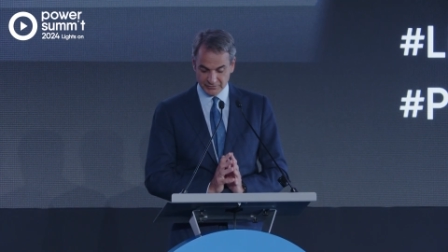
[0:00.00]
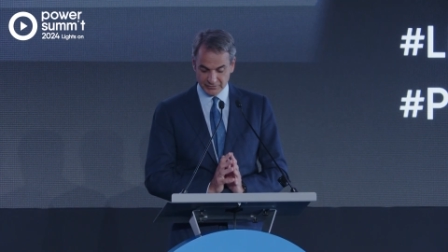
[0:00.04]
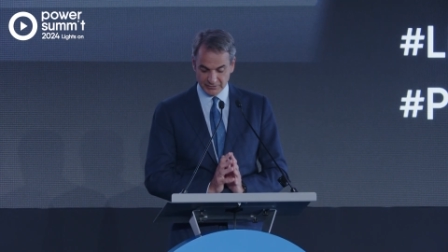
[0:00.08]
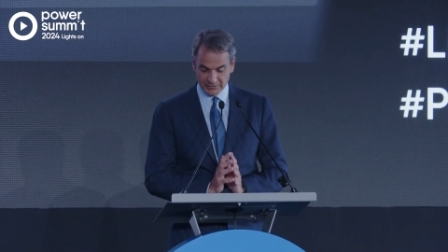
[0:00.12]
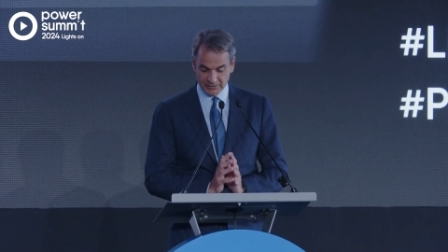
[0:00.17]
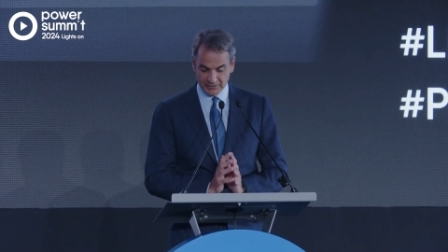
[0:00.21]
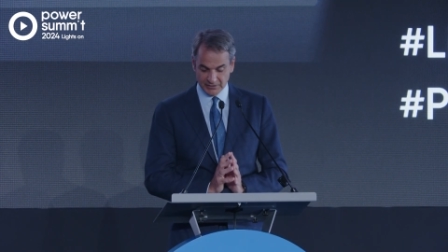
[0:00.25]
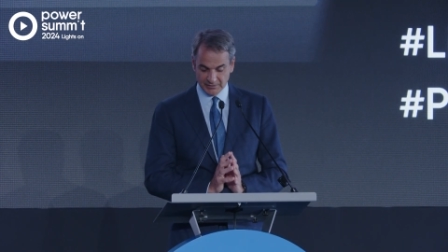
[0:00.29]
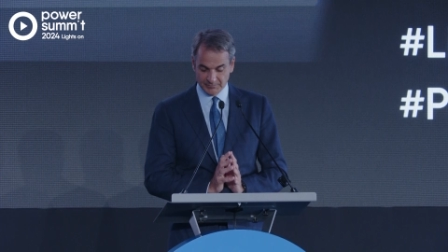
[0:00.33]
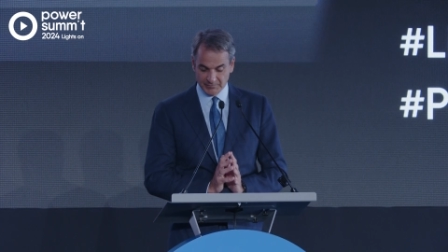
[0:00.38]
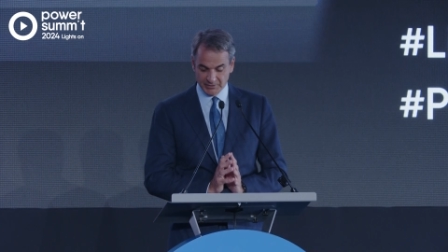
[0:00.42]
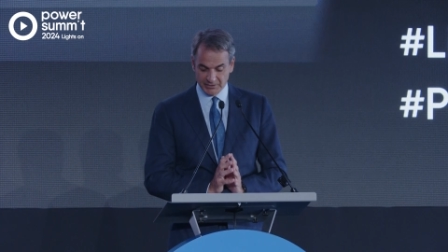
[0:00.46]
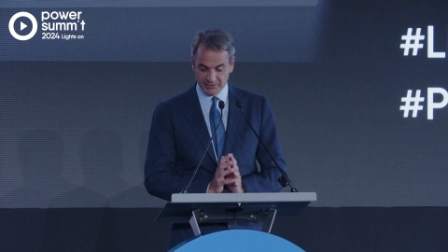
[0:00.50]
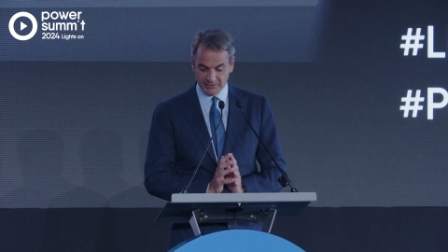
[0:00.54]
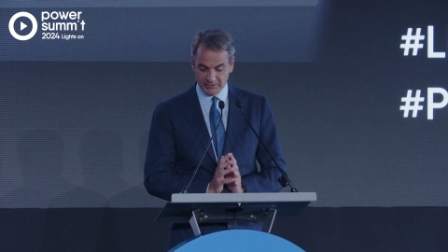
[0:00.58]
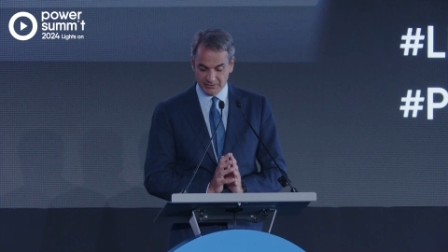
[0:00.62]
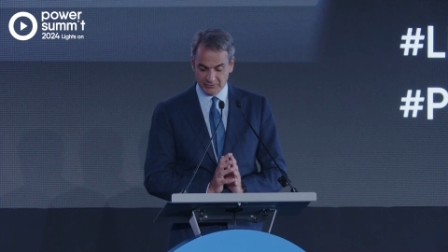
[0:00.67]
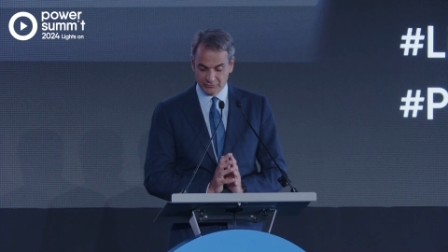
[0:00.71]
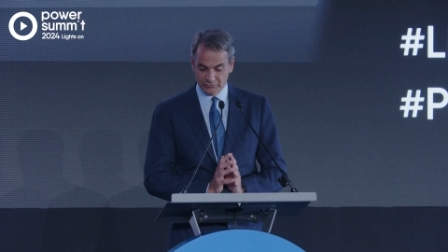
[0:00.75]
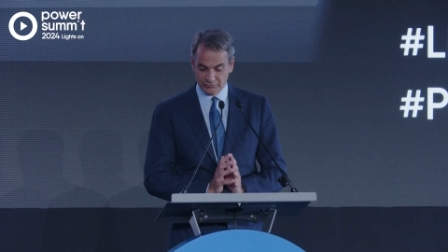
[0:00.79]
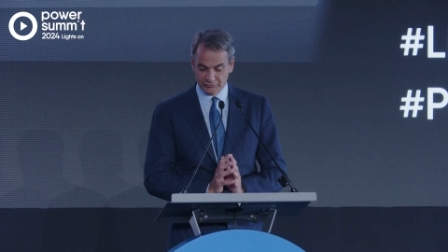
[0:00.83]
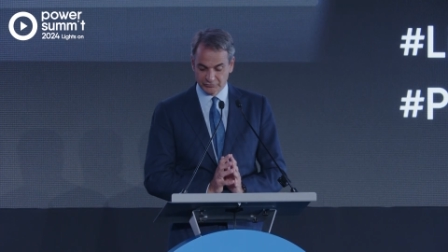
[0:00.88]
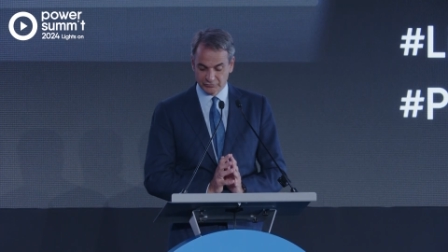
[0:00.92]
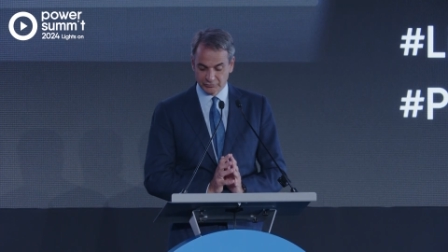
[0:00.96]

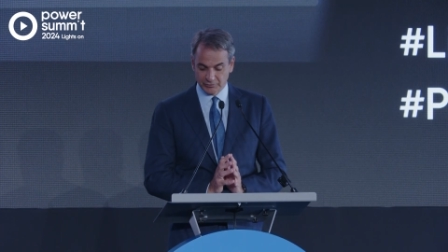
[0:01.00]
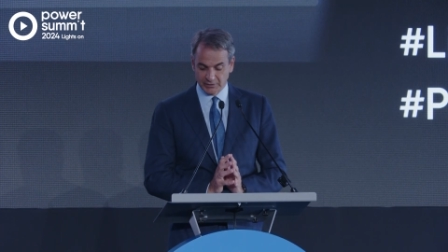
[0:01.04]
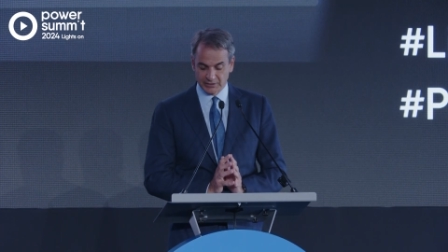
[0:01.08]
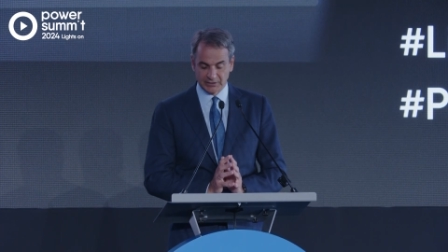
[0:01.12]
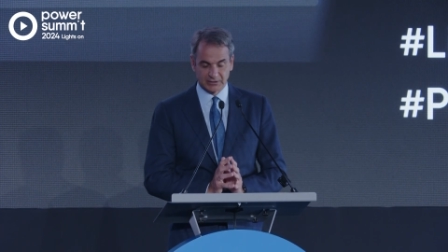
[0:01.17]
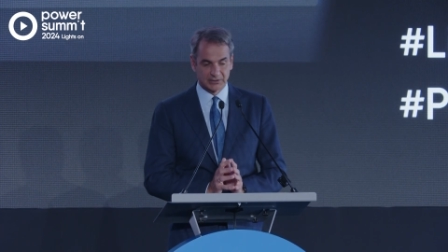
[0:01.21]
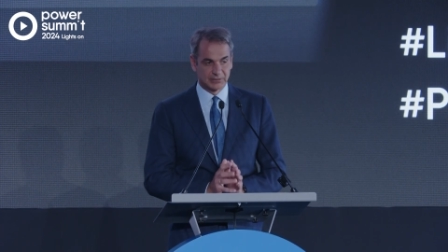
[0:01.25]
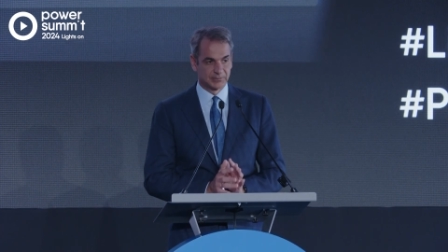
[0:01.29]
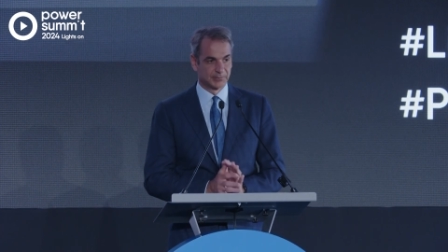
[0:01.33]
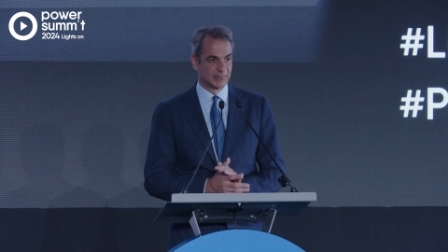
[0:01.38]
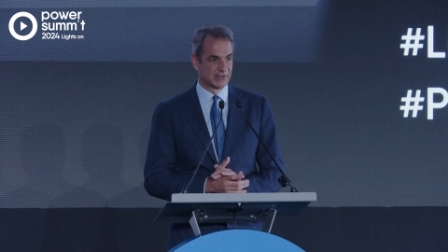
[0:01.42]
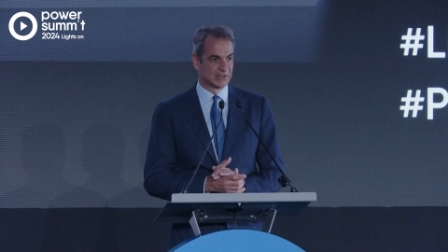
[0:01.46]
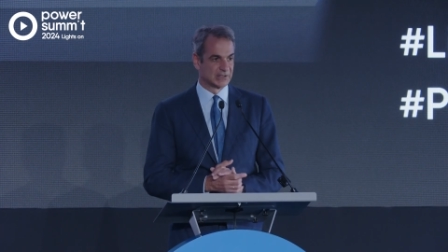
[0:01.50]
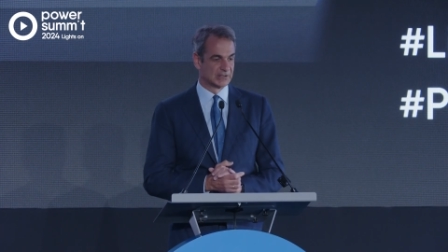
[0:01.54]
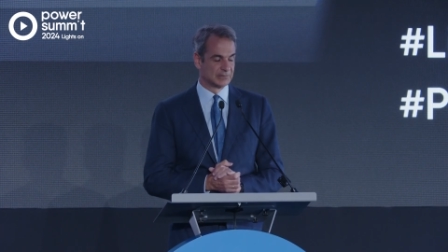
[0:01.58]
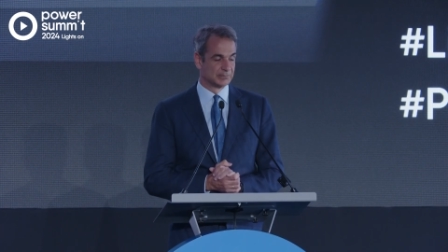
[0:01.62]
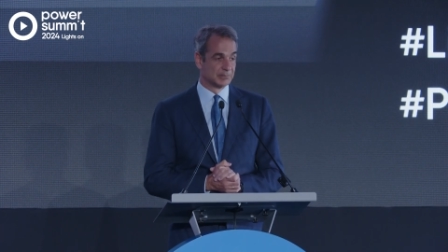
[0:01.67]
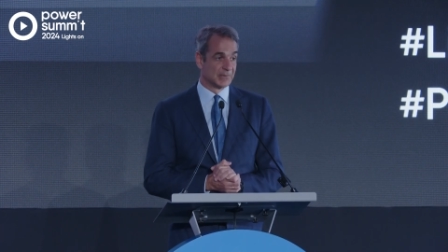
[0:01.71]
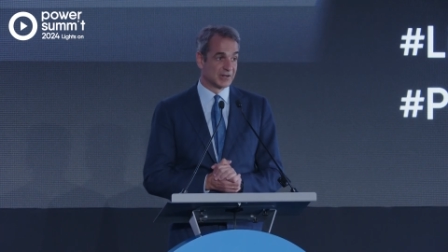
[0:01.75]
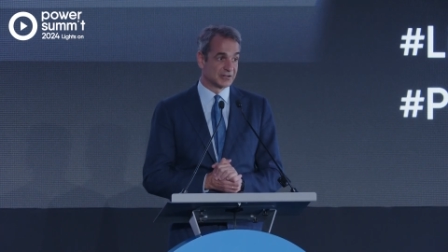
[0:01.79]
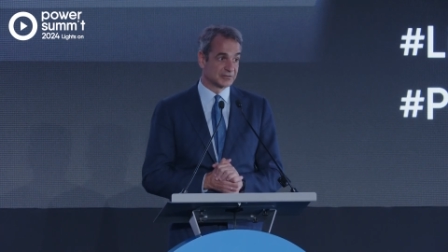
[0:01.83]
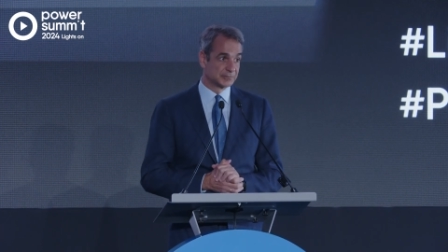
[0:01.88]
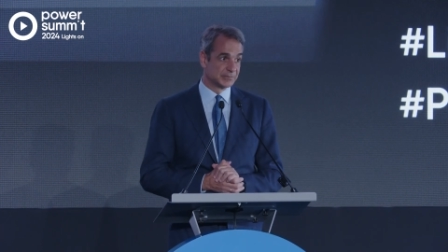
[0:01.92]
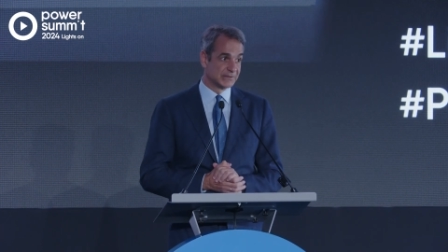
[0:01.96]
to strike, but it
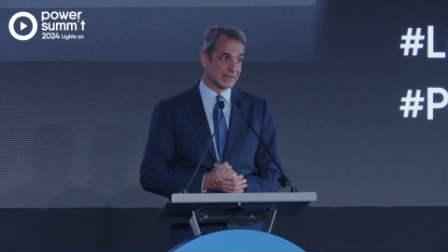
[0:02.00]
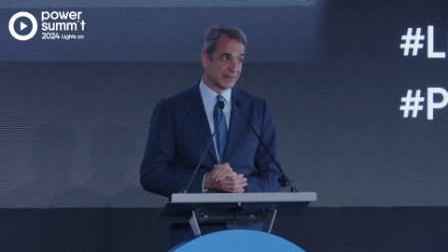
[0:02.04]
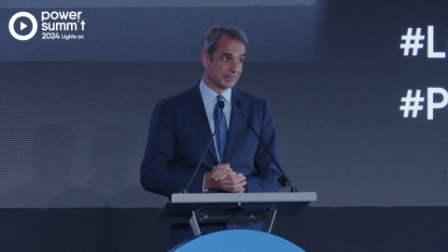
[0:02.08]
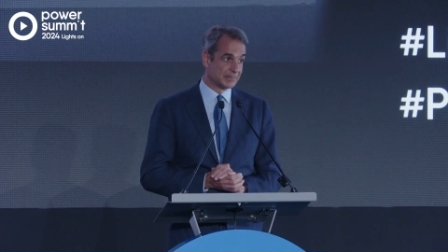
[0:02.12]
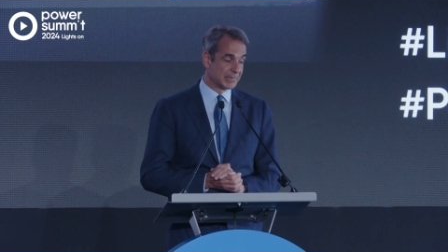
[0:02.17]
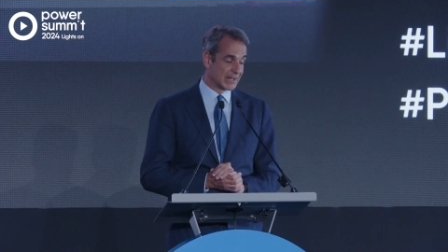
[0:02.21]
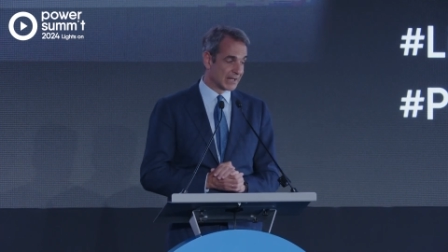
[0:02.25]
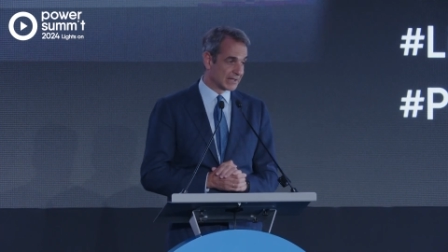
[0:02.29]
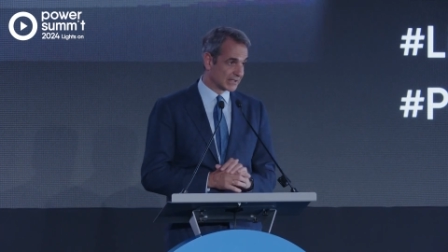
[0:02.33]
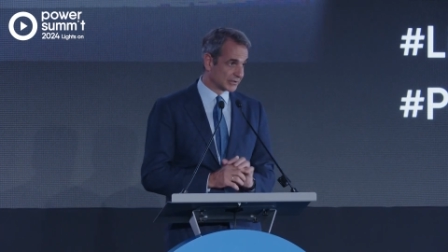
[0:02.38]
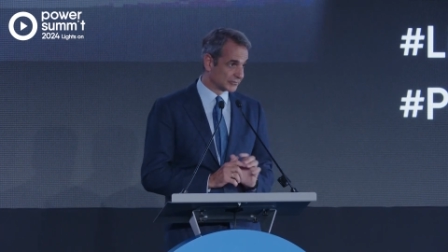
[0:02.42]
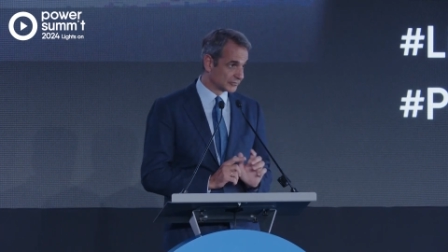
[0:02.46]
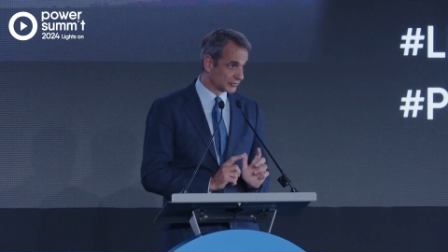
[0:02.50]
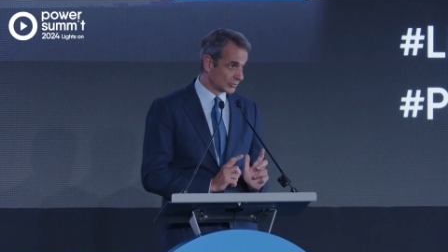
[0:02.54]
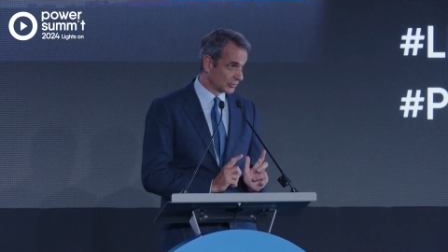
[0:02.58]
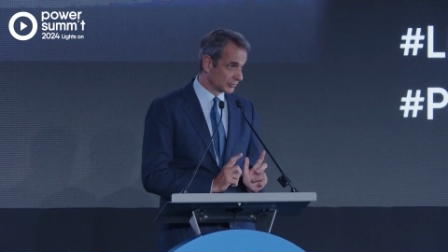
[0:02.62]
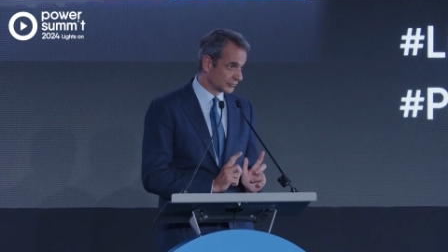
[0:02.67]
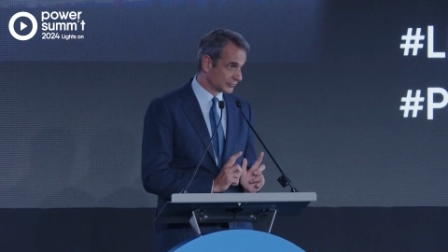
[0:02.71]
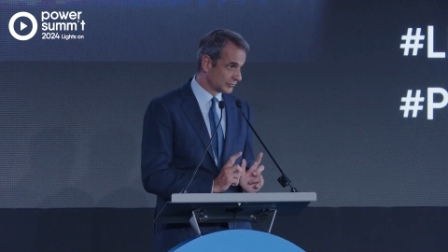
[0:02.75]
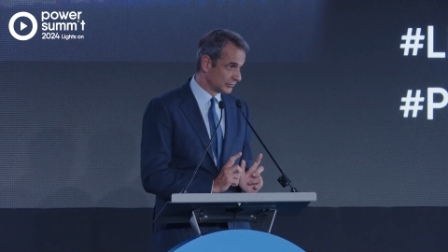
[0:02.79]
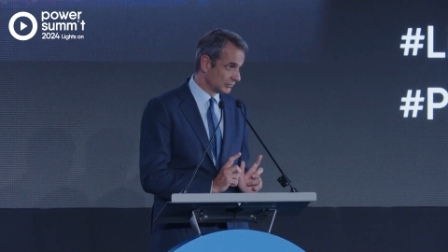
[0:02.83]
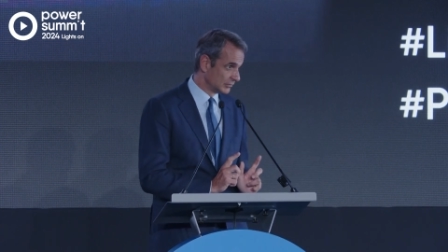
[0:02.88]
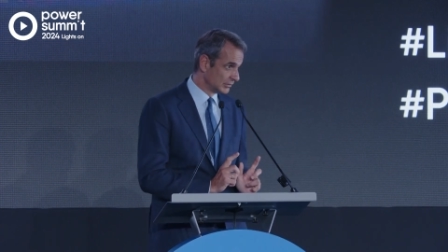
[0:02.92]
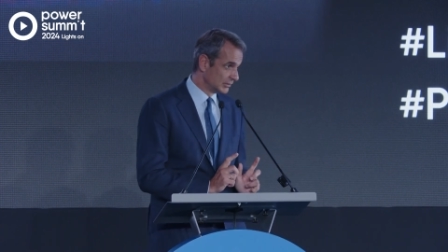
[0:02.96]
must be a balance
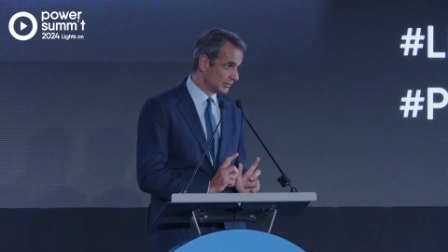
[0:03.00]
also